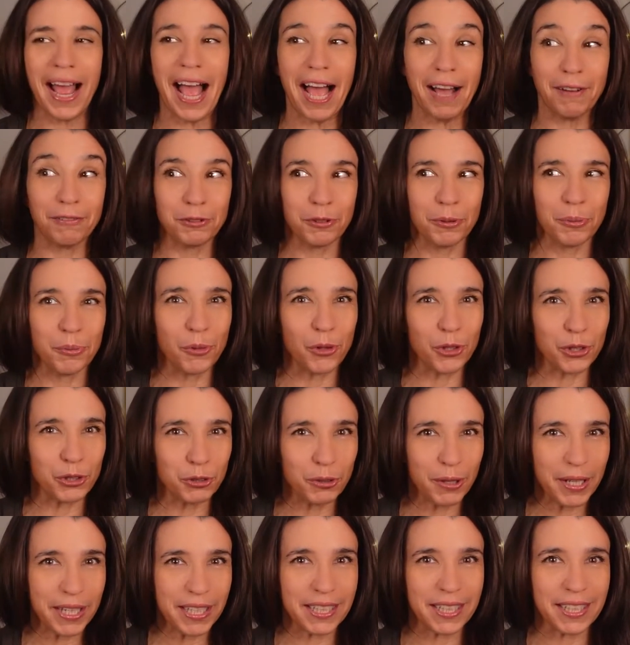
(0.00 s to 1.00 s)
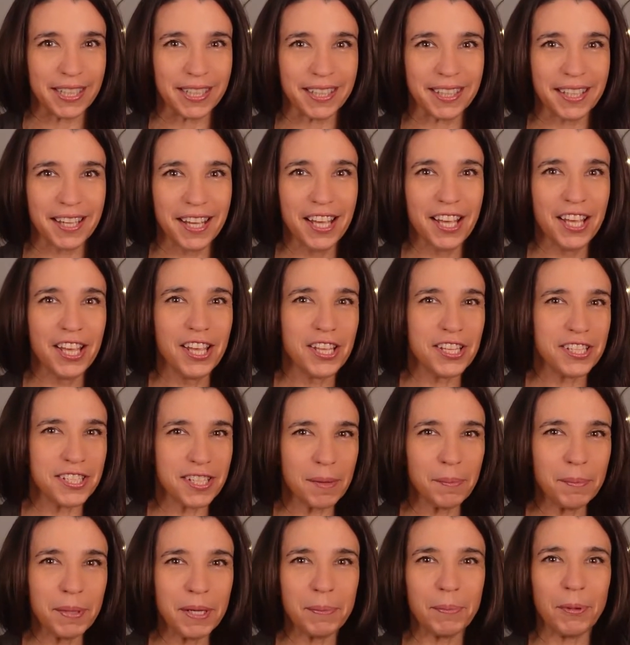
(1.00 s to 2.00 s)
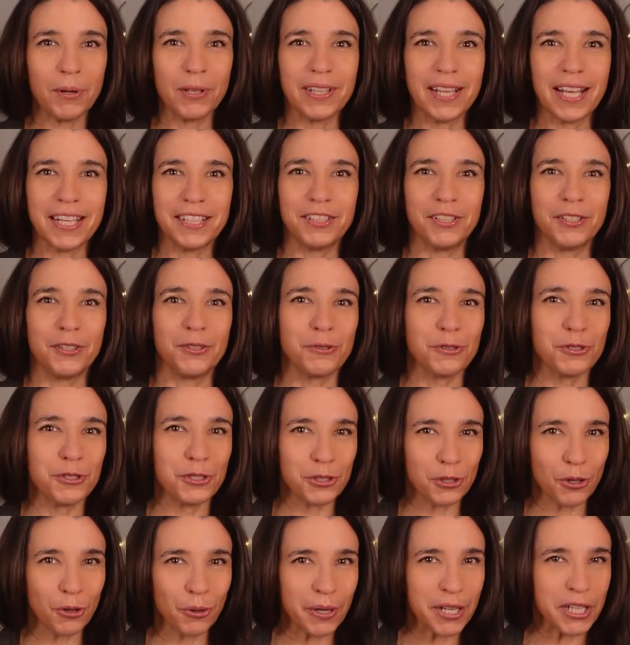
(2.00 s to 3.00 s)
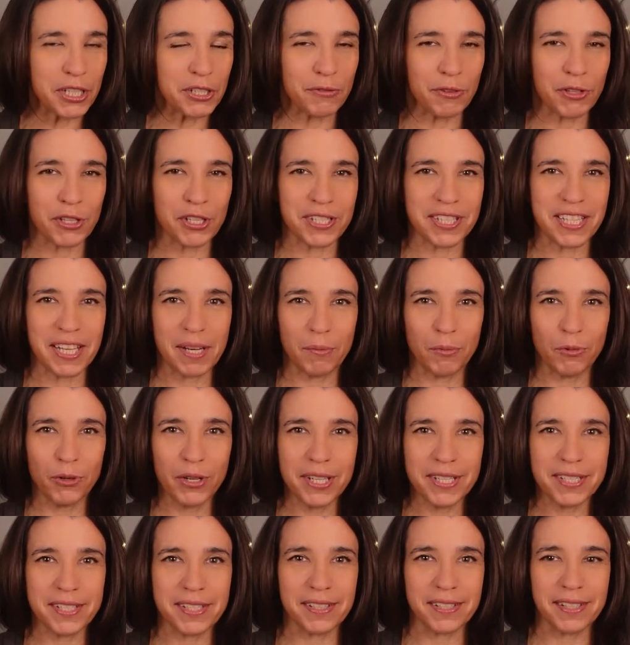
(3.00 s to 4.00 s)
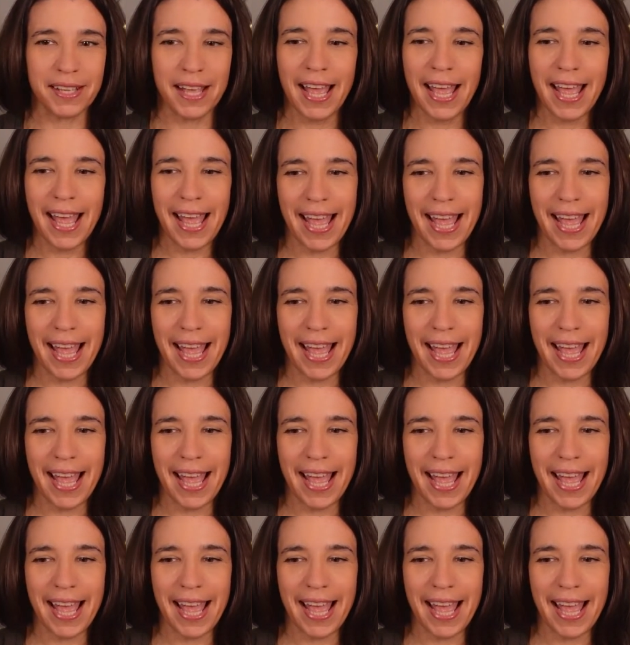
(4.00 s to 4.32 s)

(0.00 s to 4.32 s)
after more training. Some people like to use stories for the same reason,